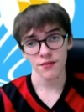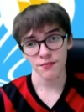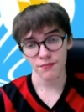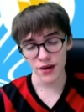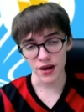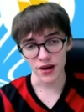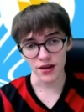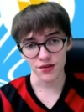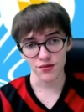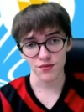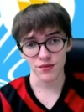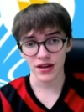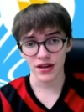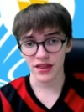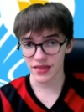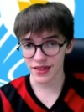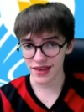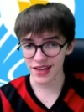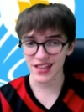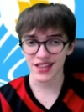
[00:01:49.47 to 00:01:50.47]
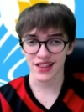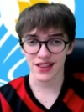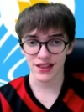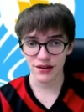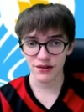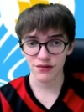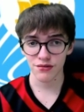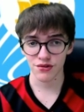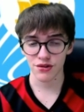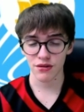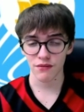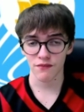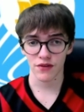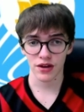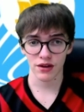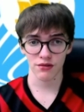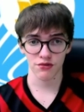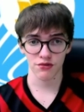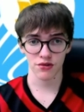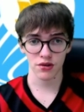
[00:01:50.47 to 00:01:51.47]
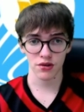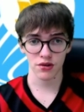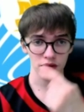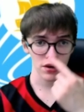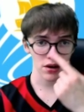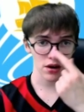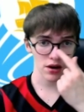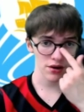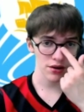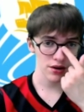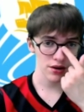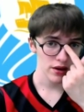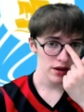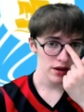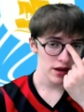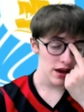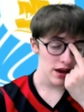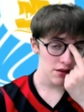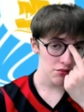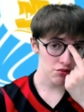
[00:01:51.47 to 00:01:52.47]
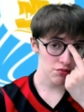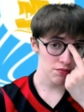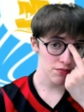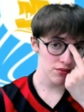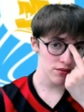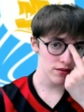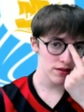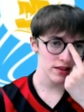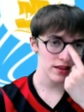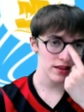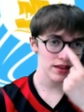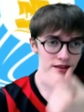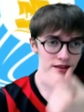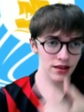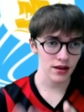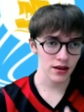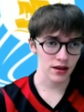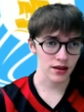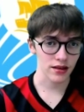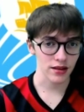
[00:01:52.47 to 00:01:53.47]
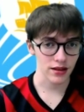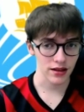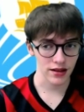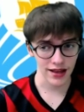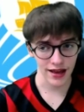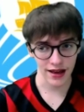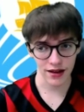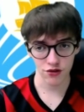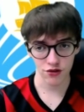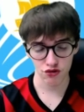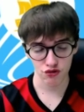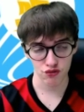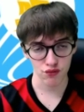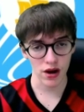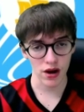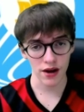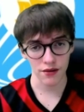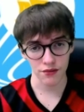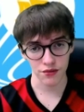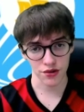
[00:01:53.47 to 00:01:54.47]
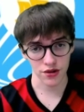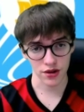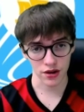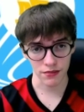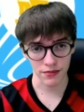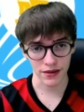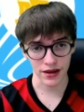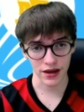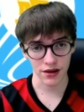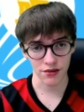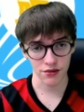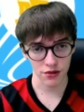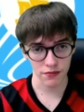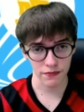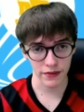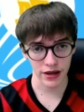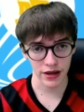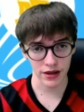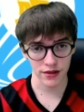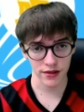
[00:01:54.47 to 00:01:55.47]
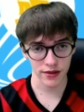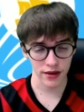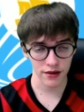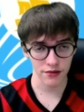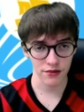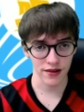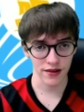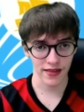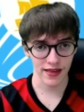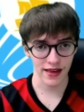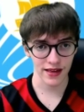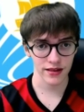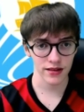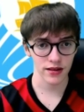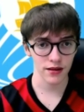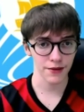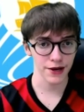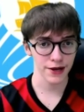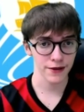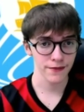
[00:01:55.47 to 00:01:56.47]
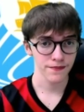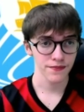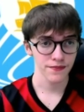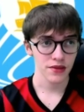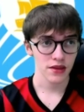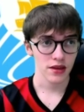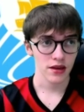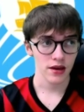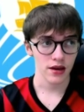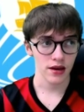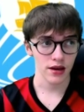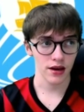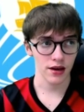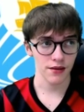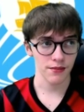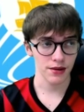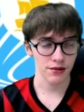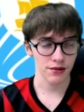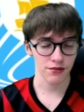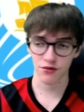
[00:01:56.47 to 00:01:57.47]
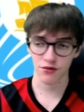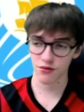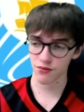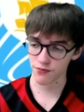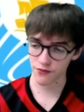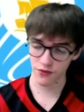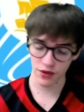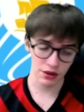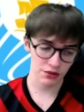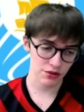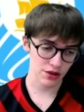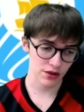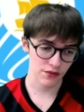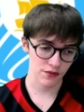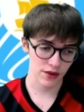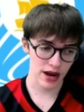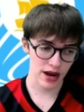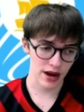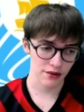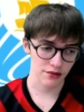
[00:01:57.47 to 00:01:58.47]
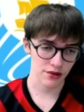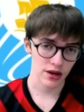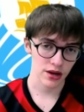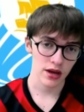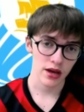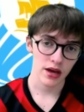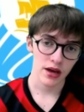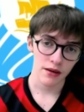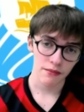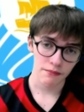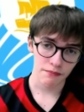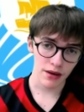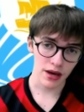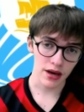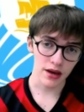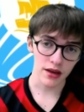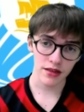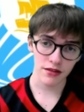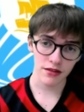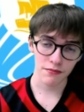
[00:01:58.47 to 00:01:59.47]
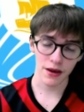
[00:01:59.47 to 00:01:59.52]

but we at least knew something was going on it was pretty certain that Joao was going to be going to Barcelona last summer. Um, it was floating around. But